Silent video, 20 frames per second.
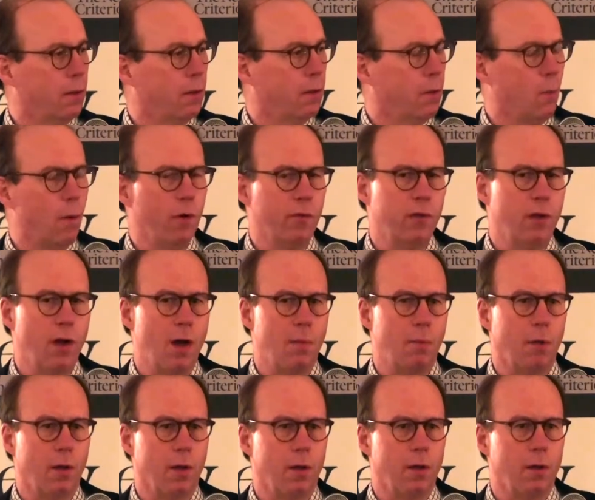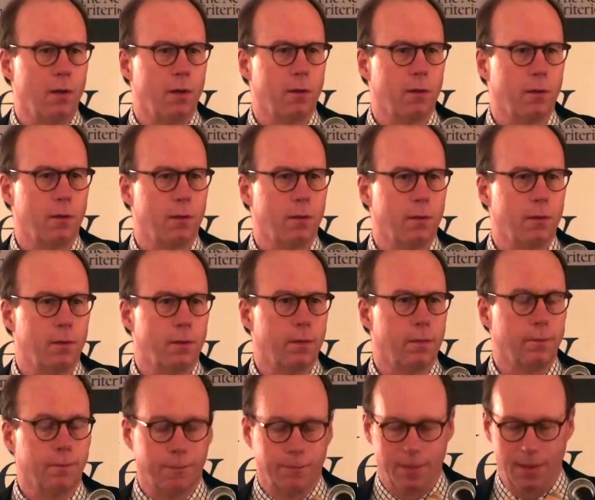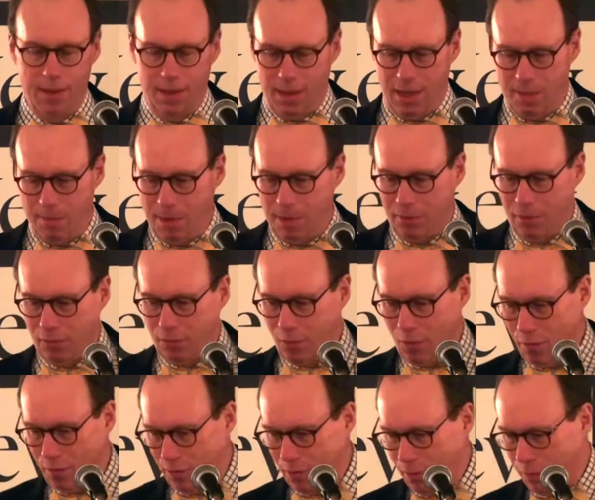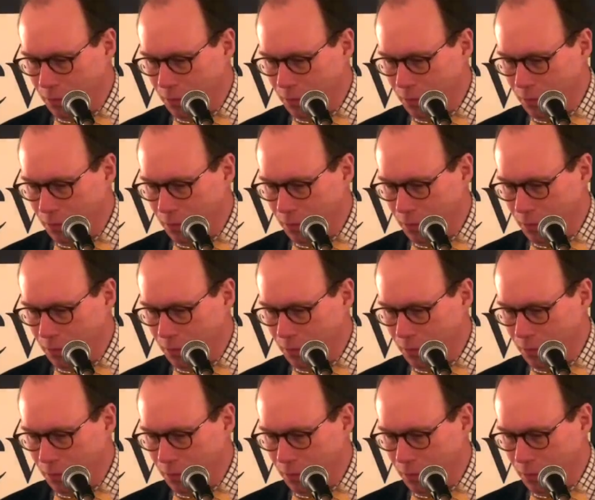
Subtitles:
where's the omelet? About the Soviet